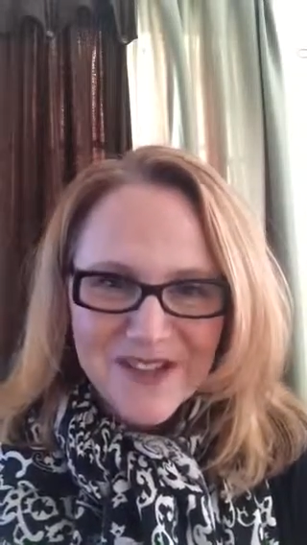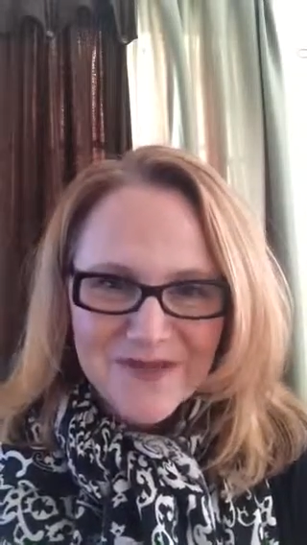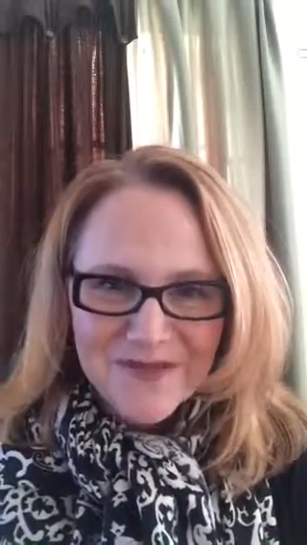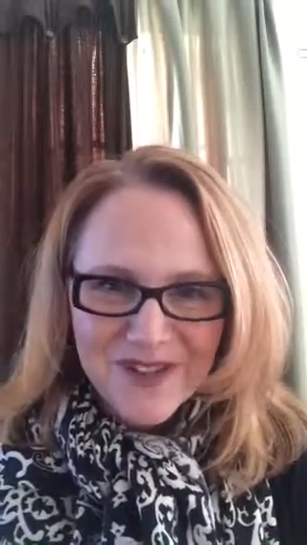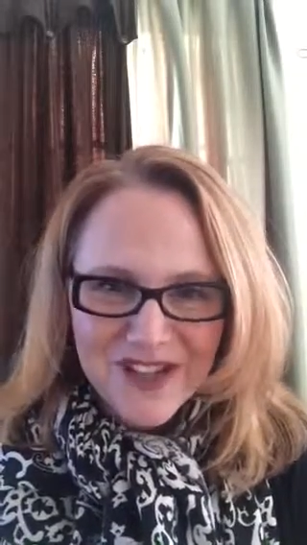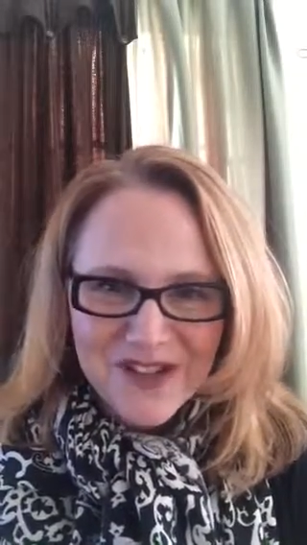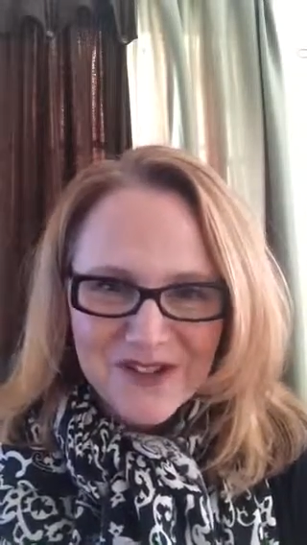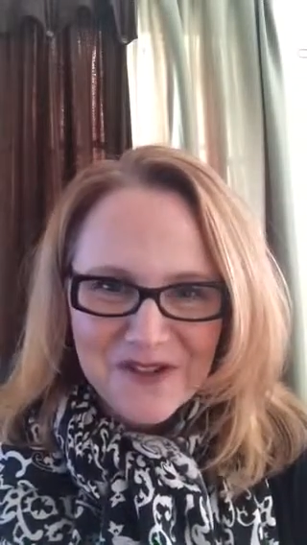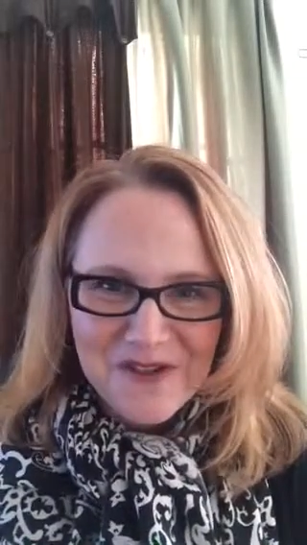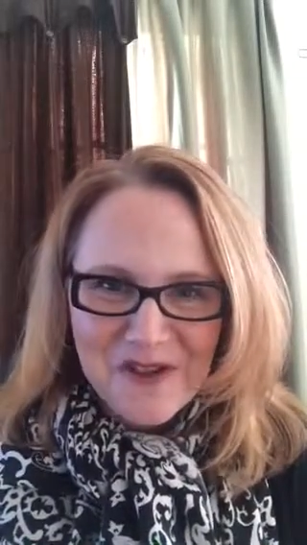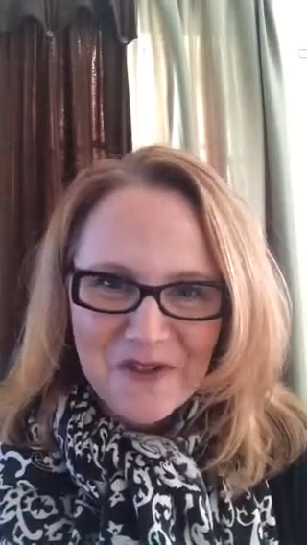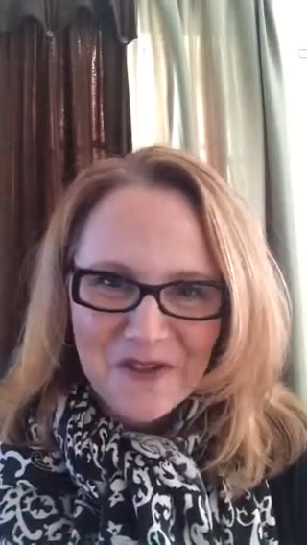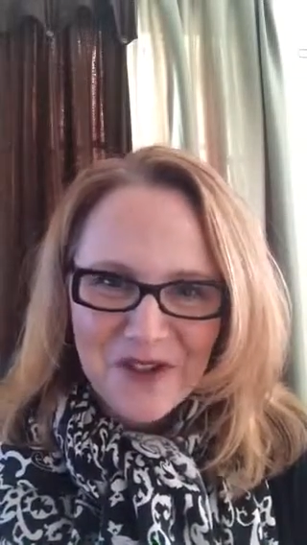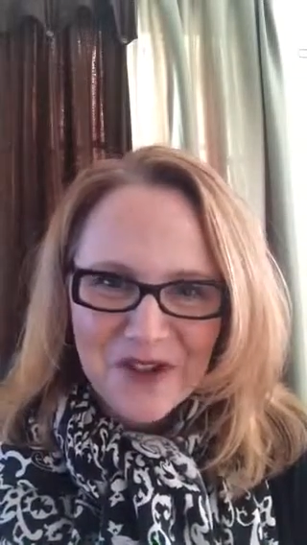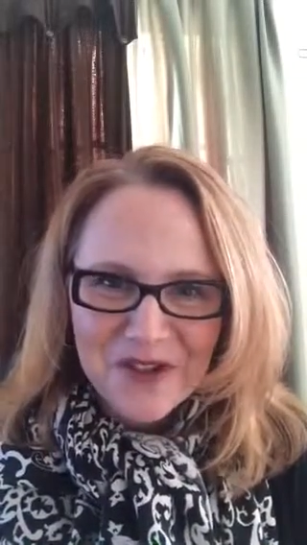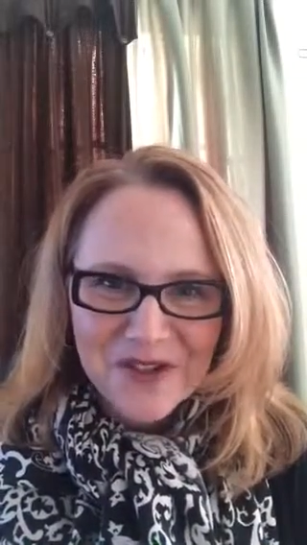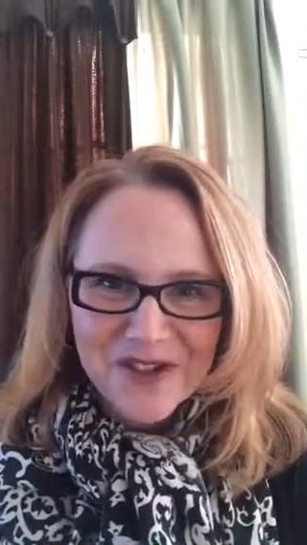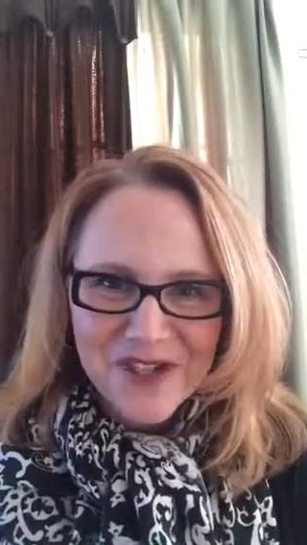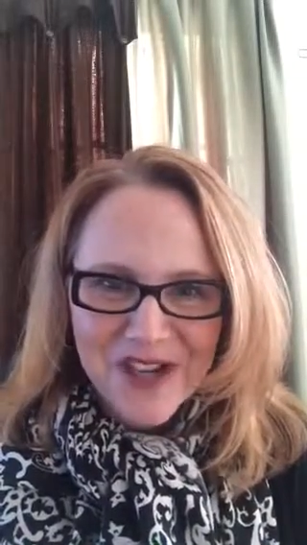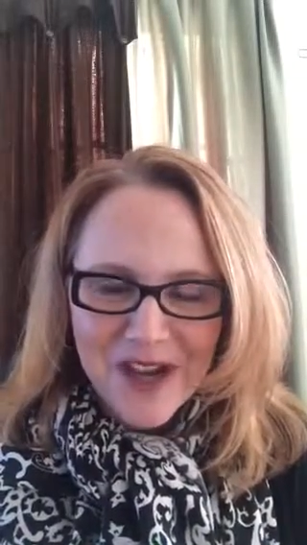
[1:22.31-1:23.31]
so make sure you've
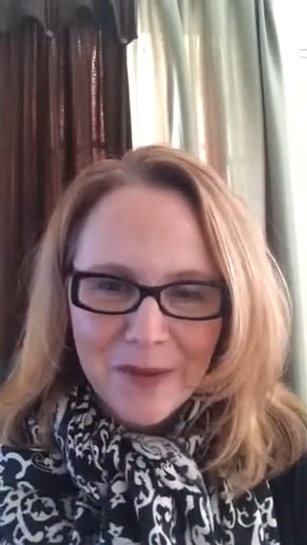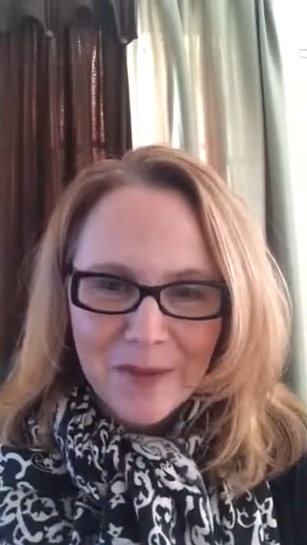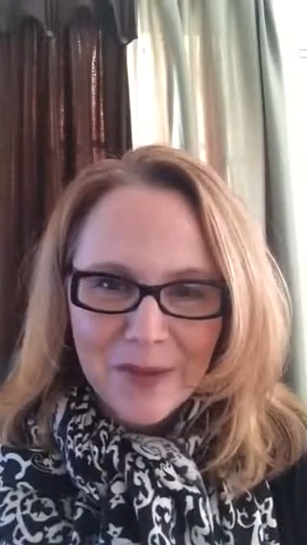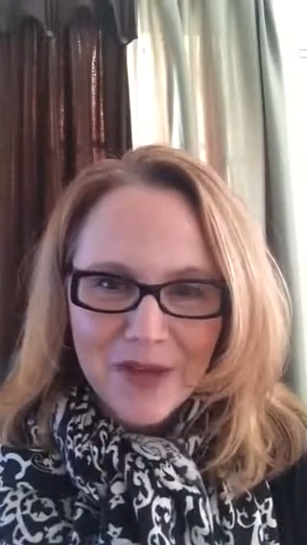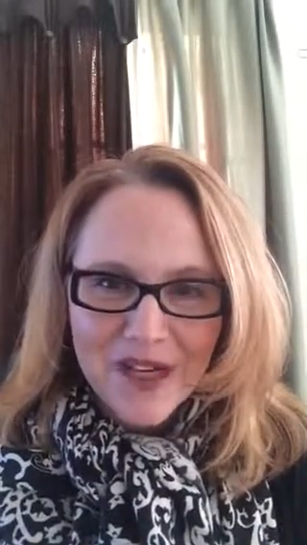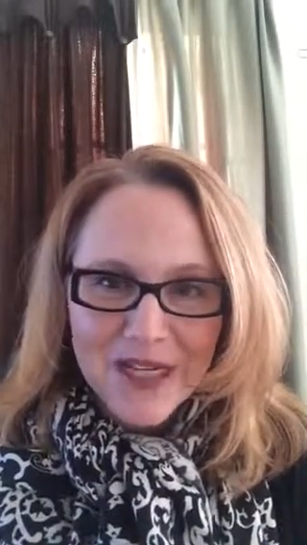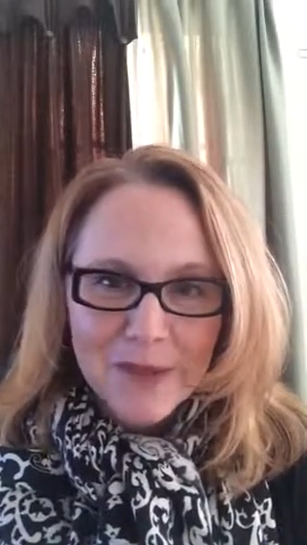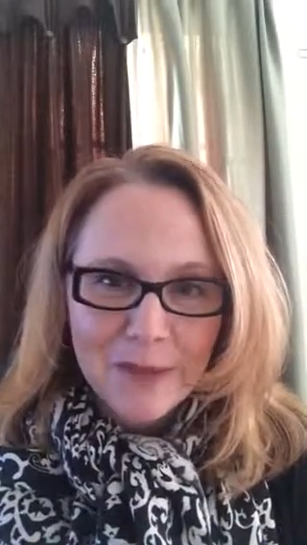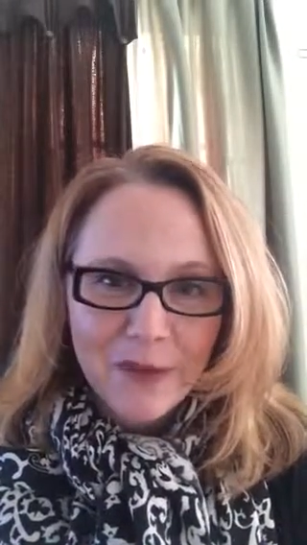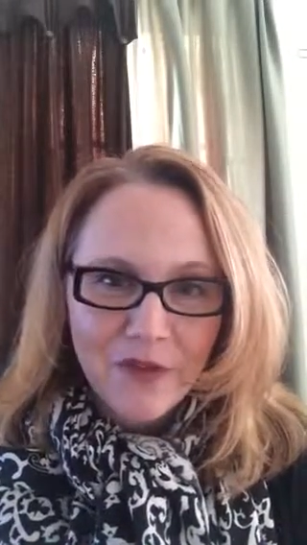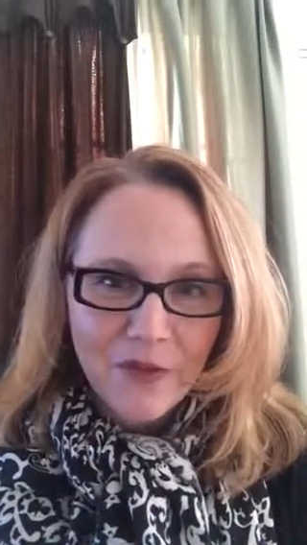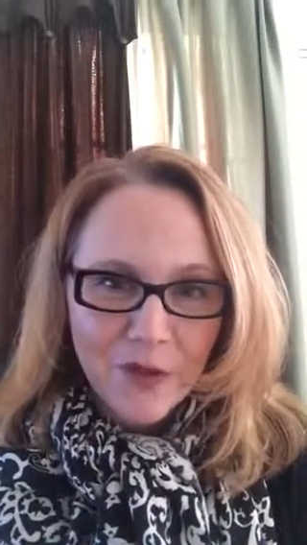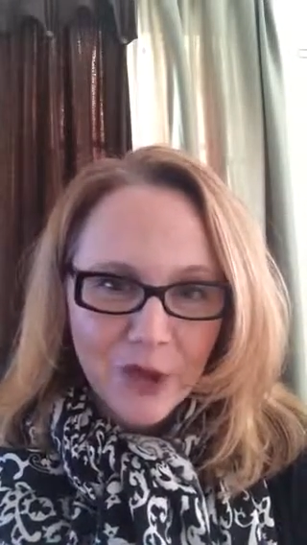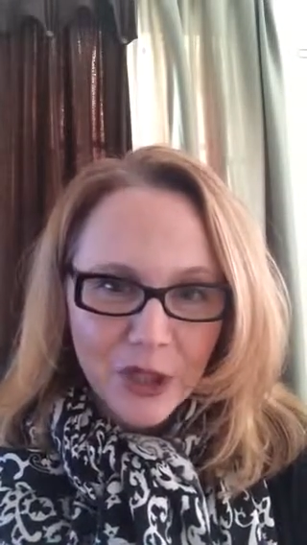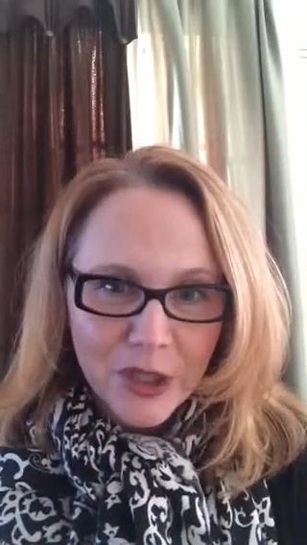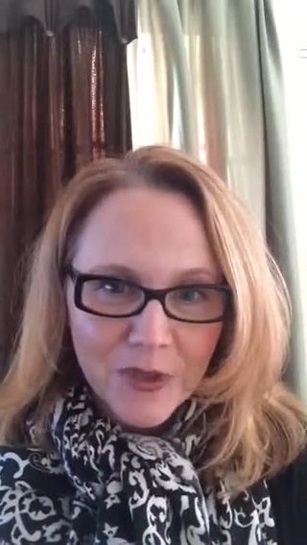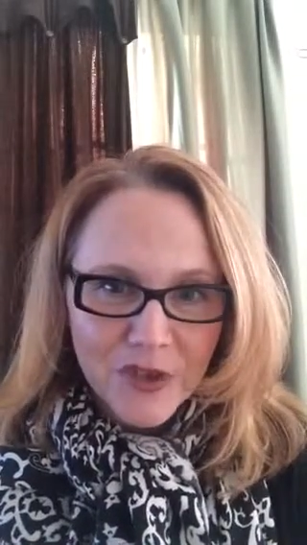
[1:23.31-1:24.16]
read your topics before